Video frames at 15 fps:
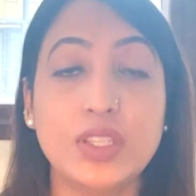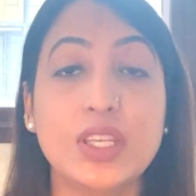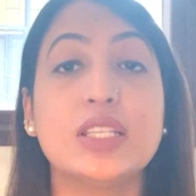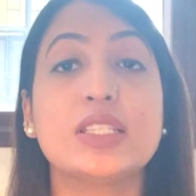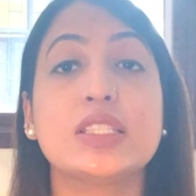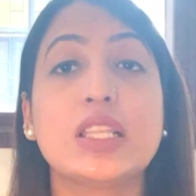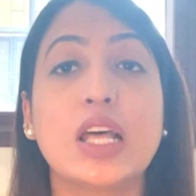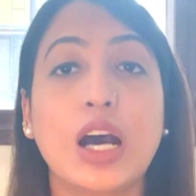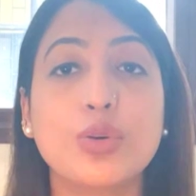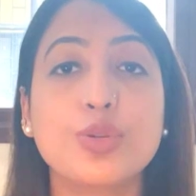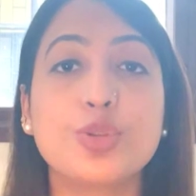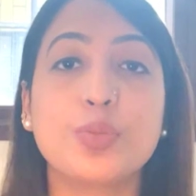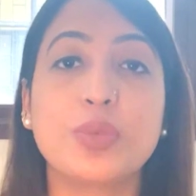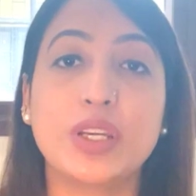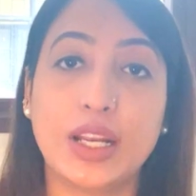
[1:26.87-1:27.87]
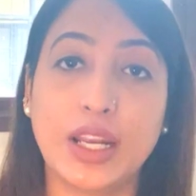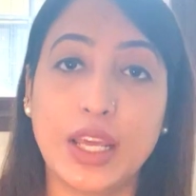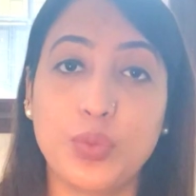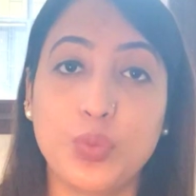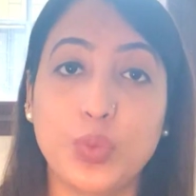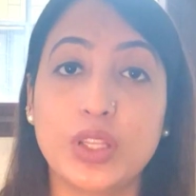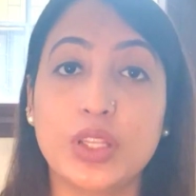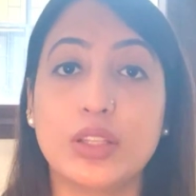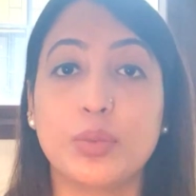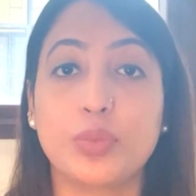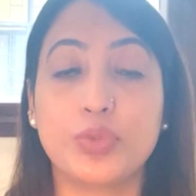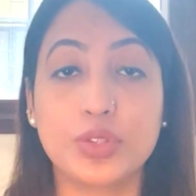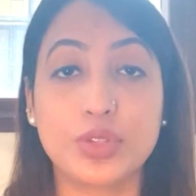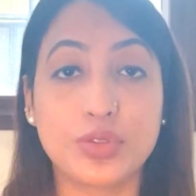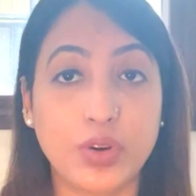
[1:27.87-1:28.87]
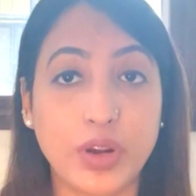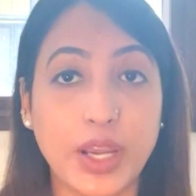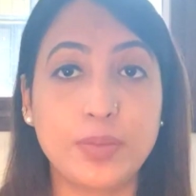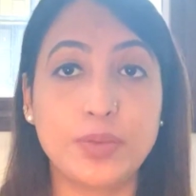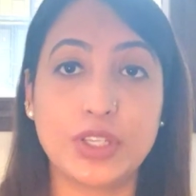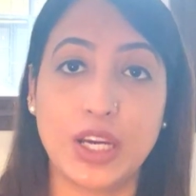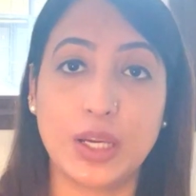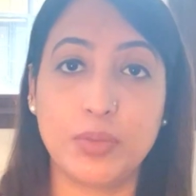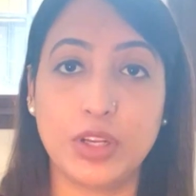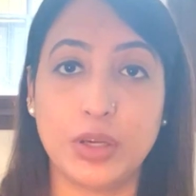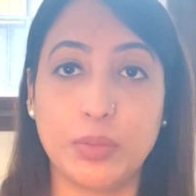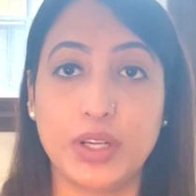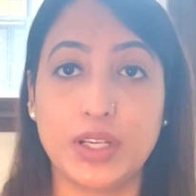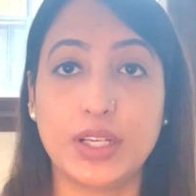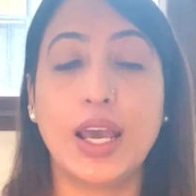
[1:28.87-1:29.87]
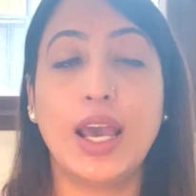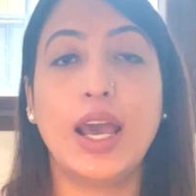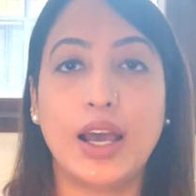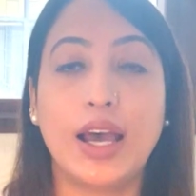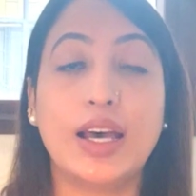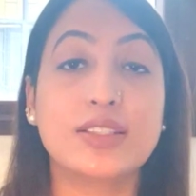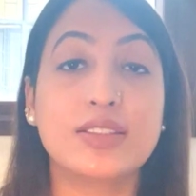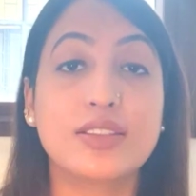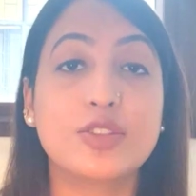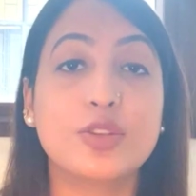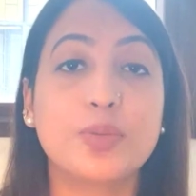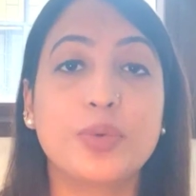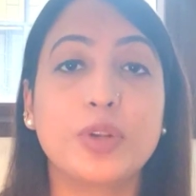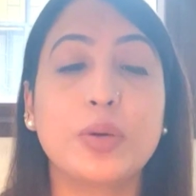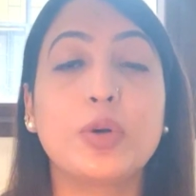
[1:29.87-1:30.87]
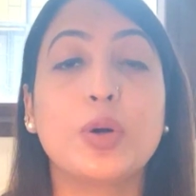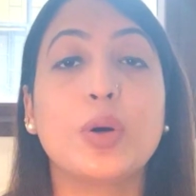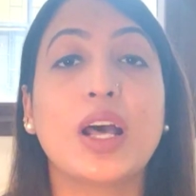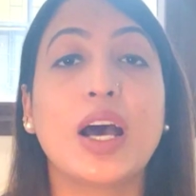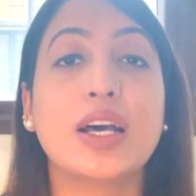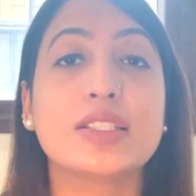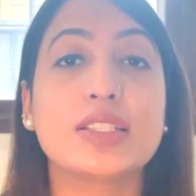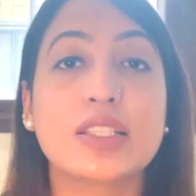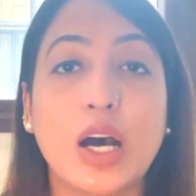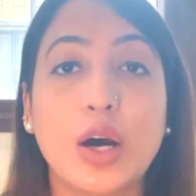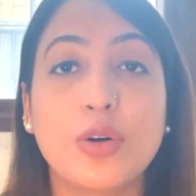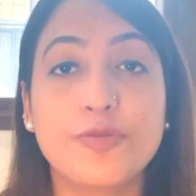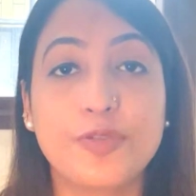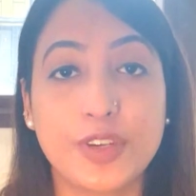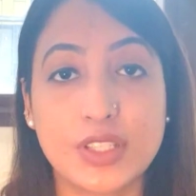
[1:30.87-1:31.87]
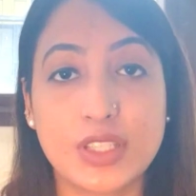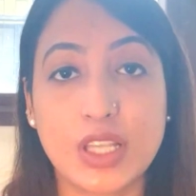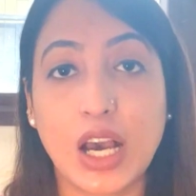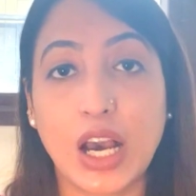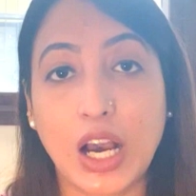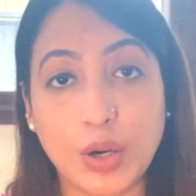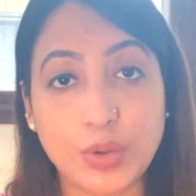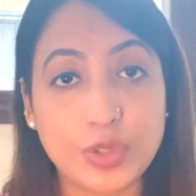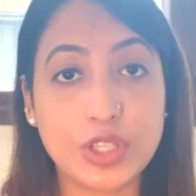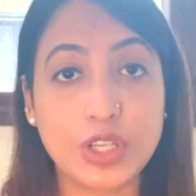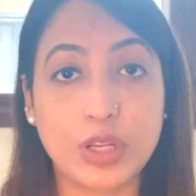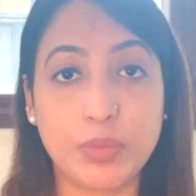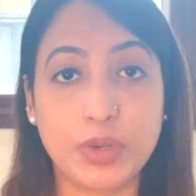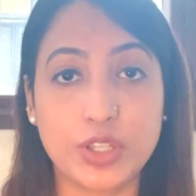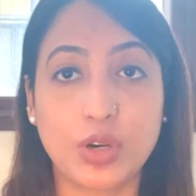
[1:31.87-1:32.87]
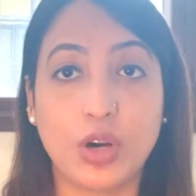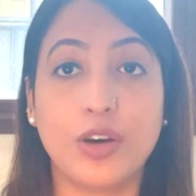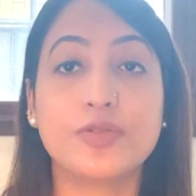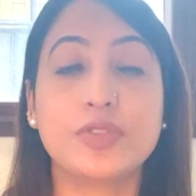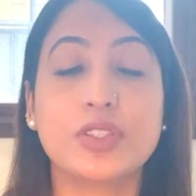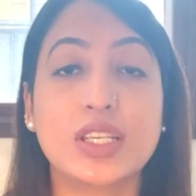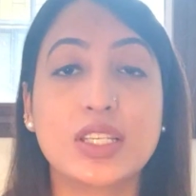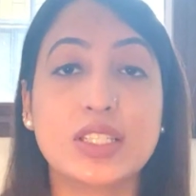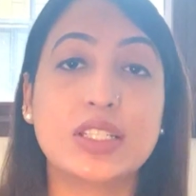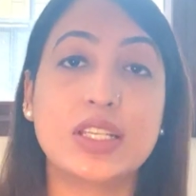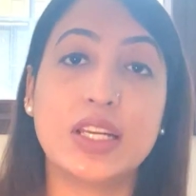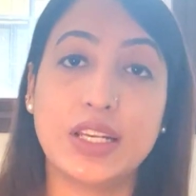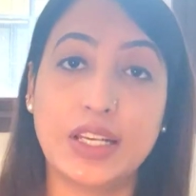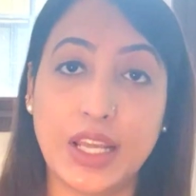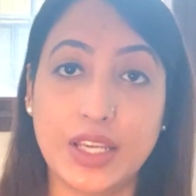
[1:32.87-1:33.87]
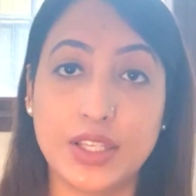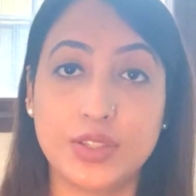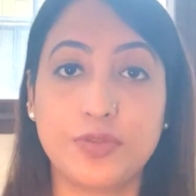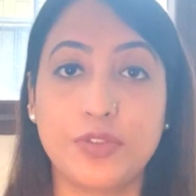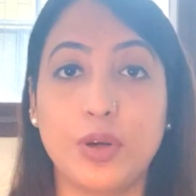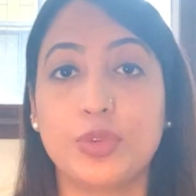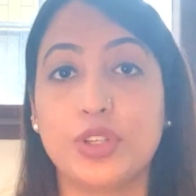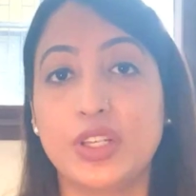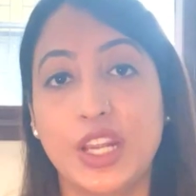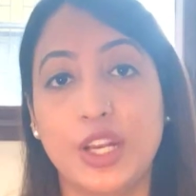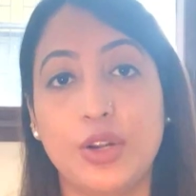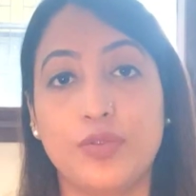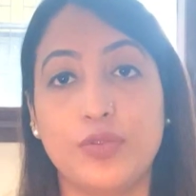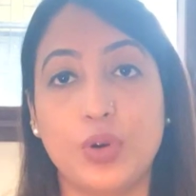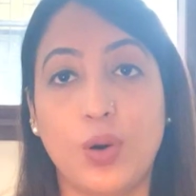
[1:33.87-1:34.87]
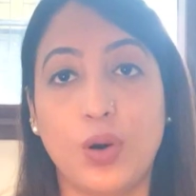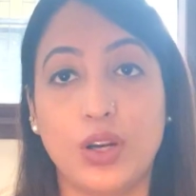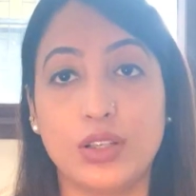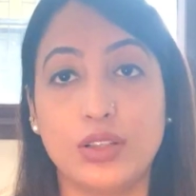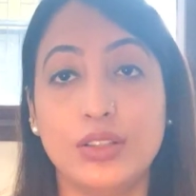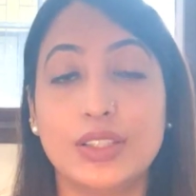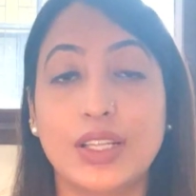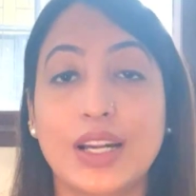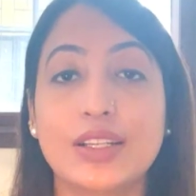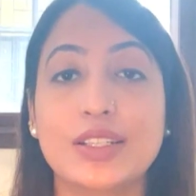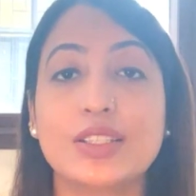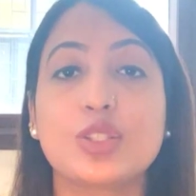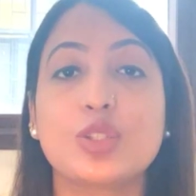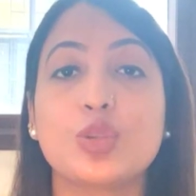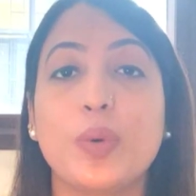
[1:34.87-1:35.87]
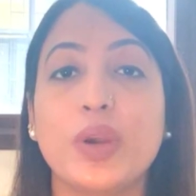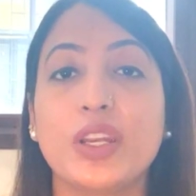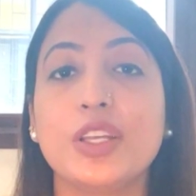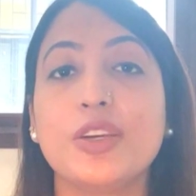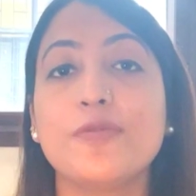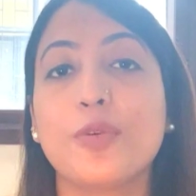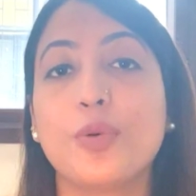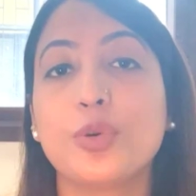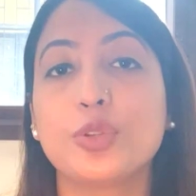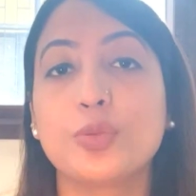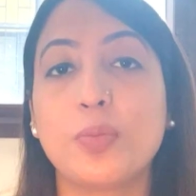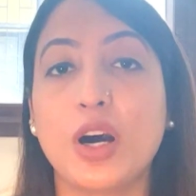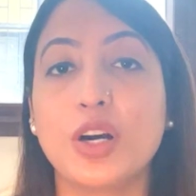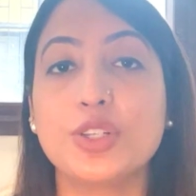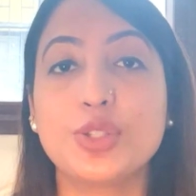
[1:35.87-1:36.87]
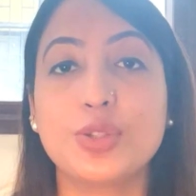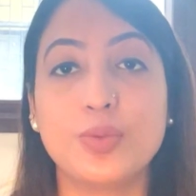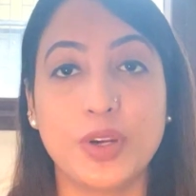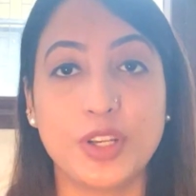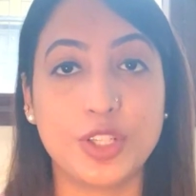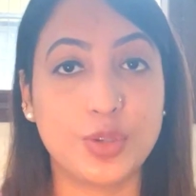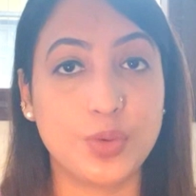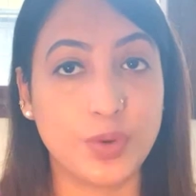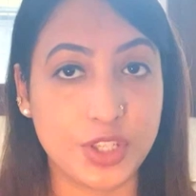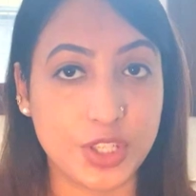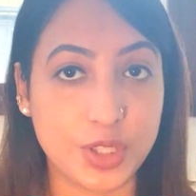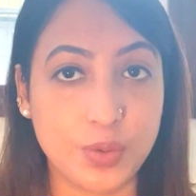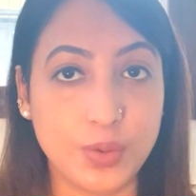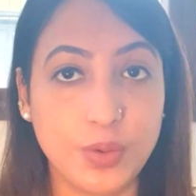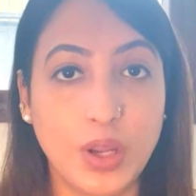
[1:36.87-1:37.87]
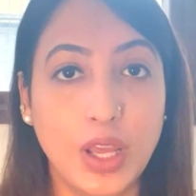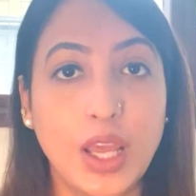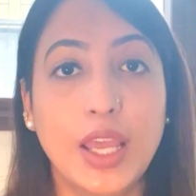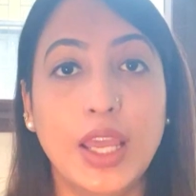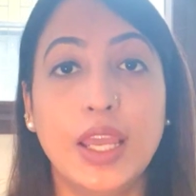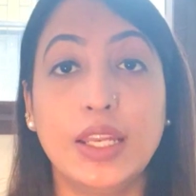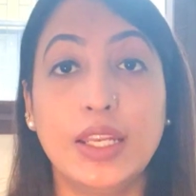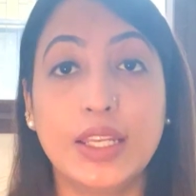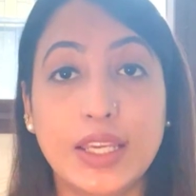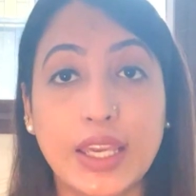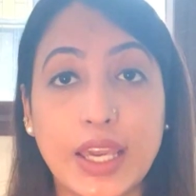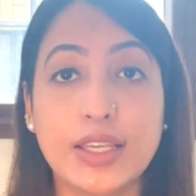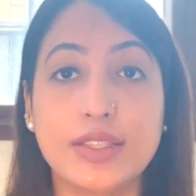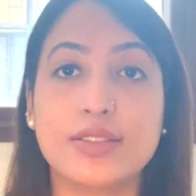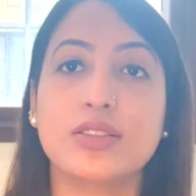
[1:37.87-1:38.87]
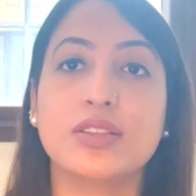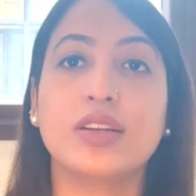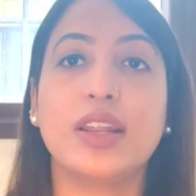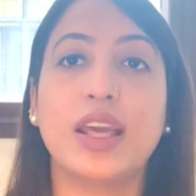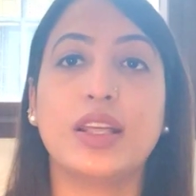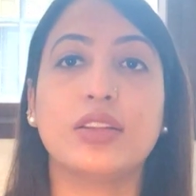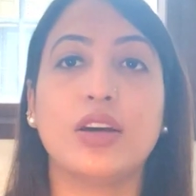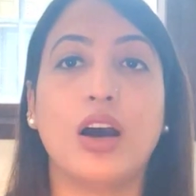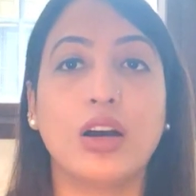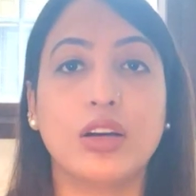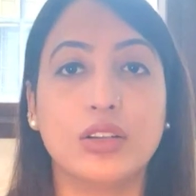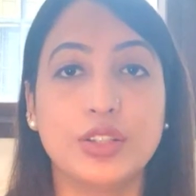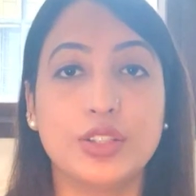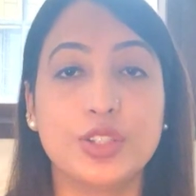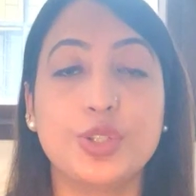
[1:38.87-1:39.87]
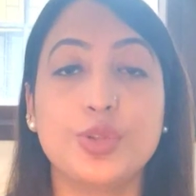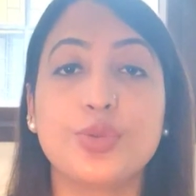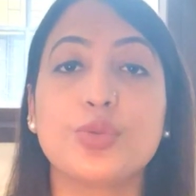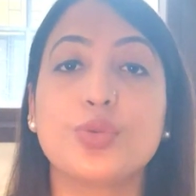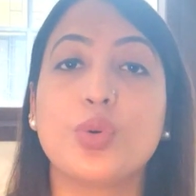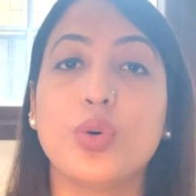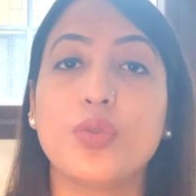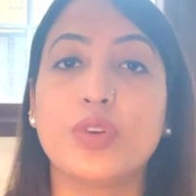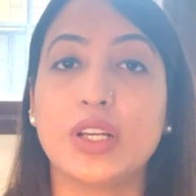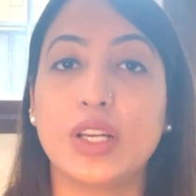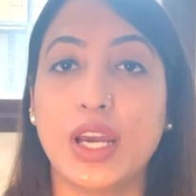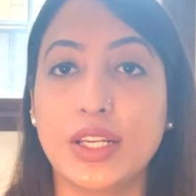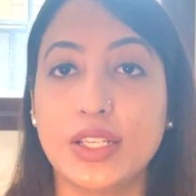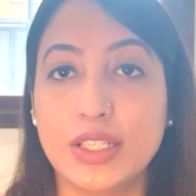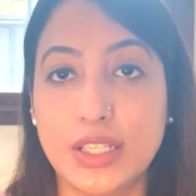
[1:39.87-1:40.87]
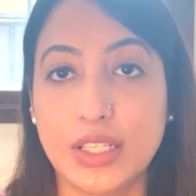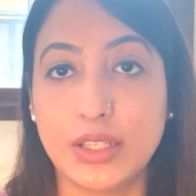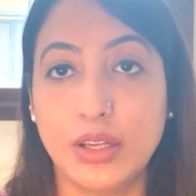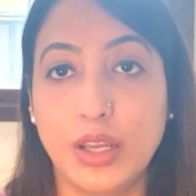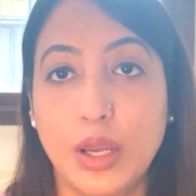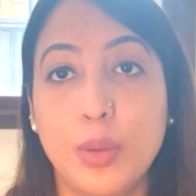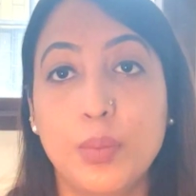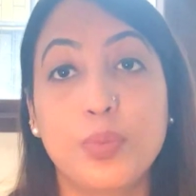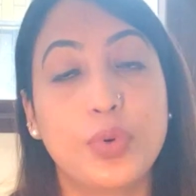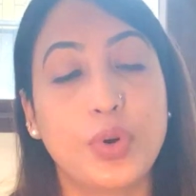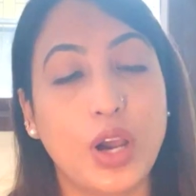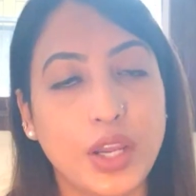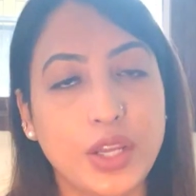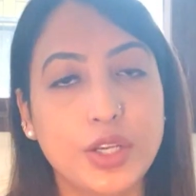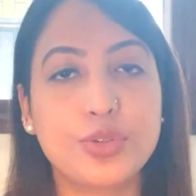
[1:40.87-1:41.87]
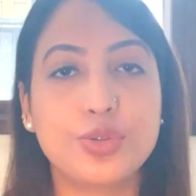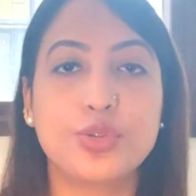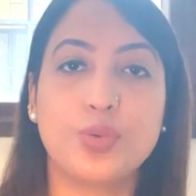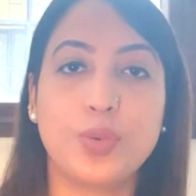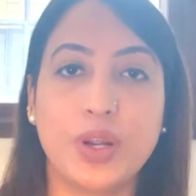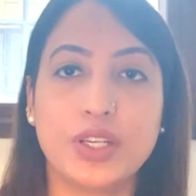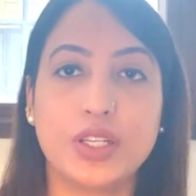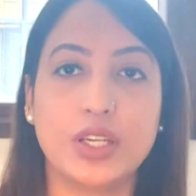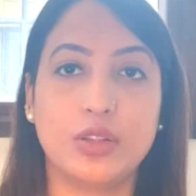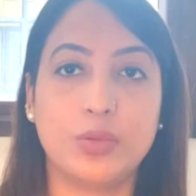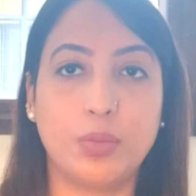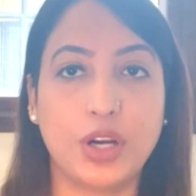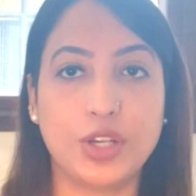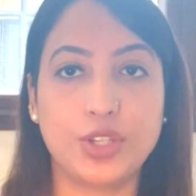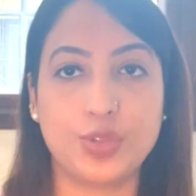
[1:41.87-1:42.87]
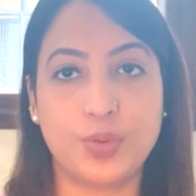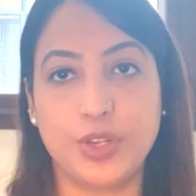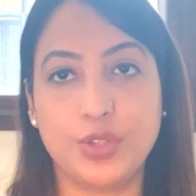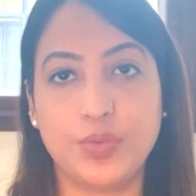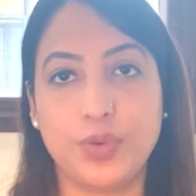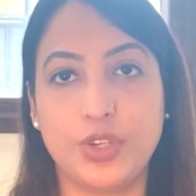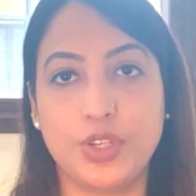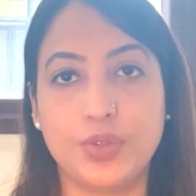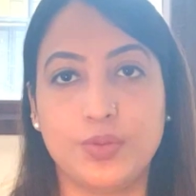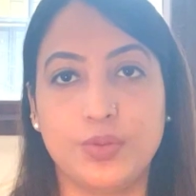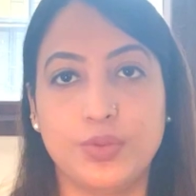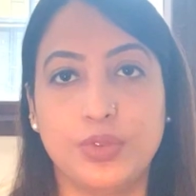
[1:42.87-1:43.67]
is now to be claimed within the prescribed time limit, as the Supreme Court has now fixed the outer limit of 60 days from the date of the order, that is 24th March 2022, in case the death occurred due to COVID-19 prior to 20th March 2020.